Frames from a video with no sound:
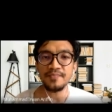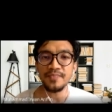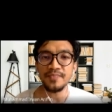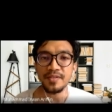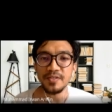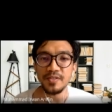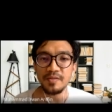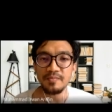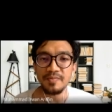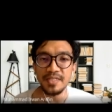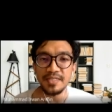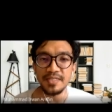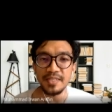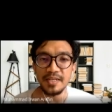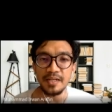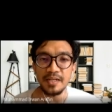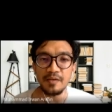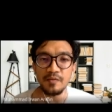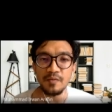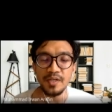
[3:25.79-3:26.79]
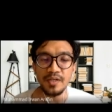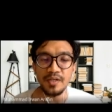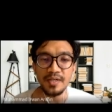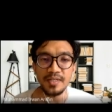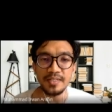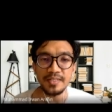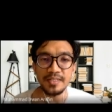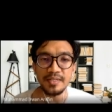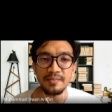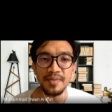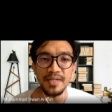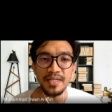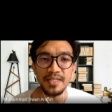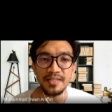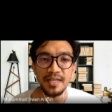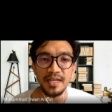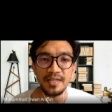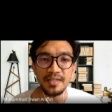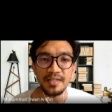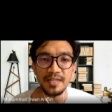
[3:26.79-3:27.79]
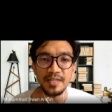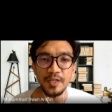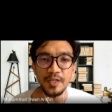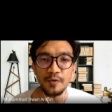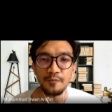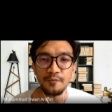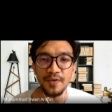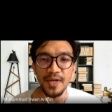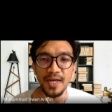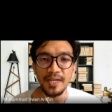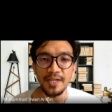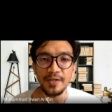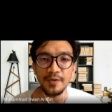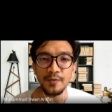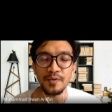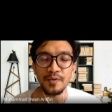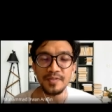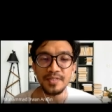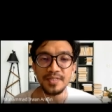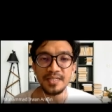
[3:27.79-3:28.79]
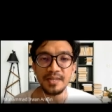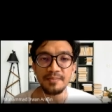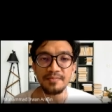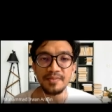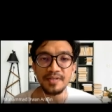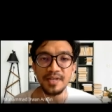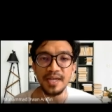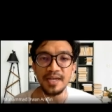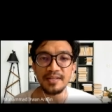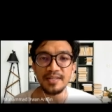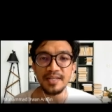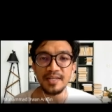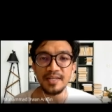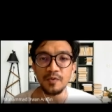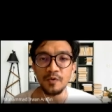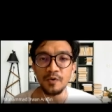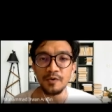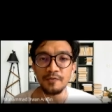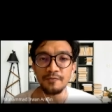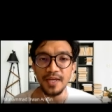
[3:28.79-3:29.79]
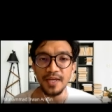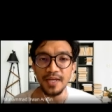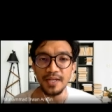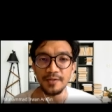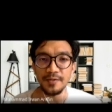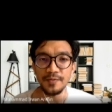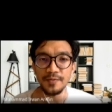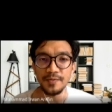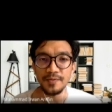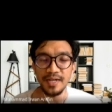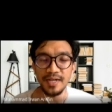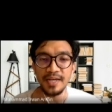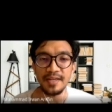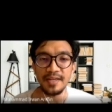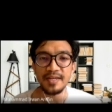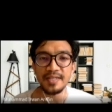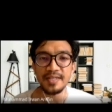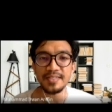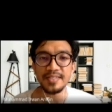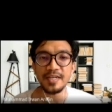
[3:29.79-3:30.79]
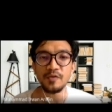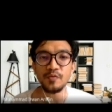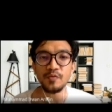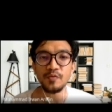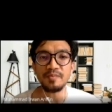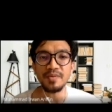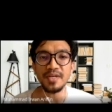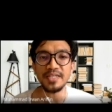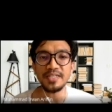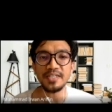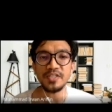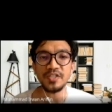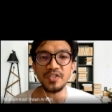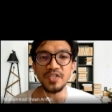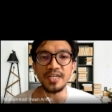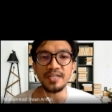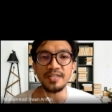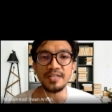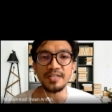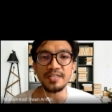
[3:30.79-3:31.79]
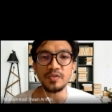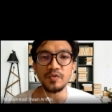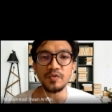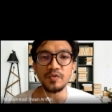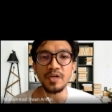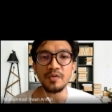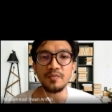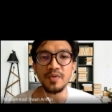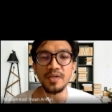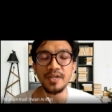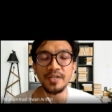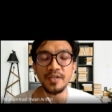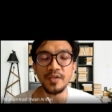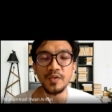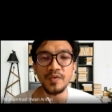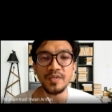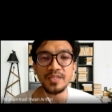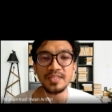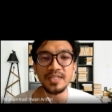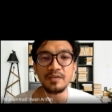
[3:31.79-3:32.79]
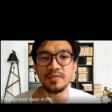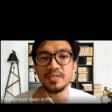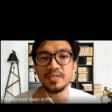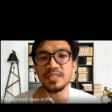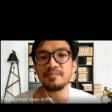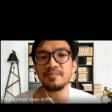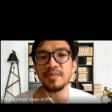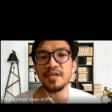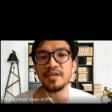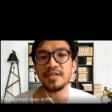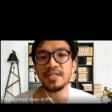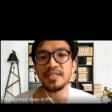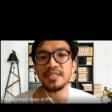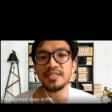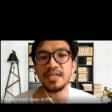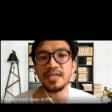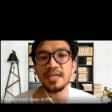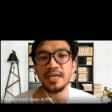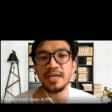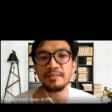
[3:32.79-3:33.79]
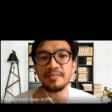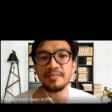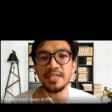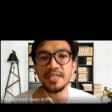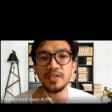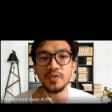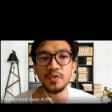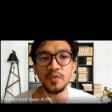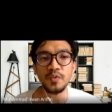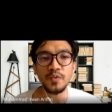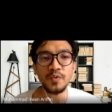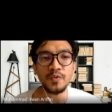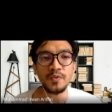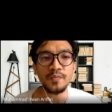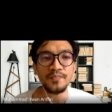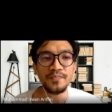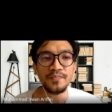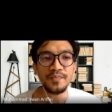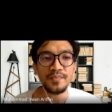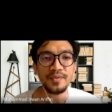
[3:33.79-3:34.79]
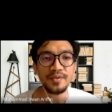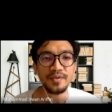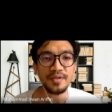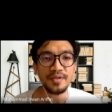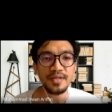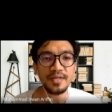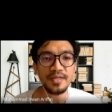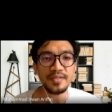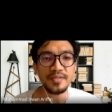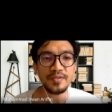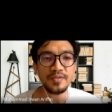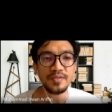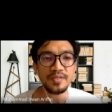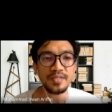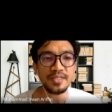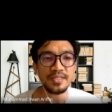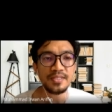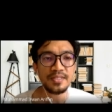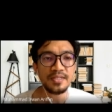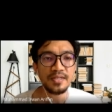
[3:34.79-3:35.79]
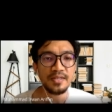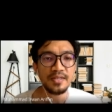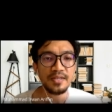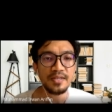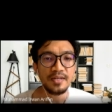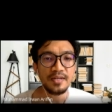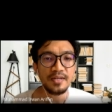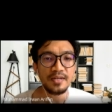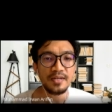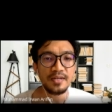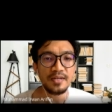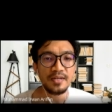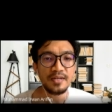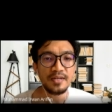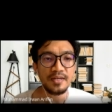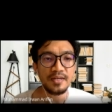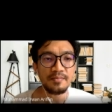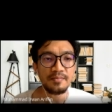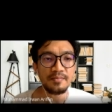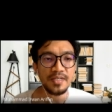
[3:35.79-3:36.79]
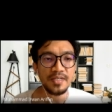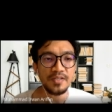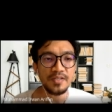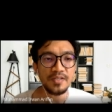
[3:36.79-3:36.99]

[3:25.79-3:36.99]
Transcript: so basically, we're going to simply take the new value, subtract the old value, right? That's how we measure changes. So what we're going to do is that we're simply going to take MD2, all right? So this uh, MD2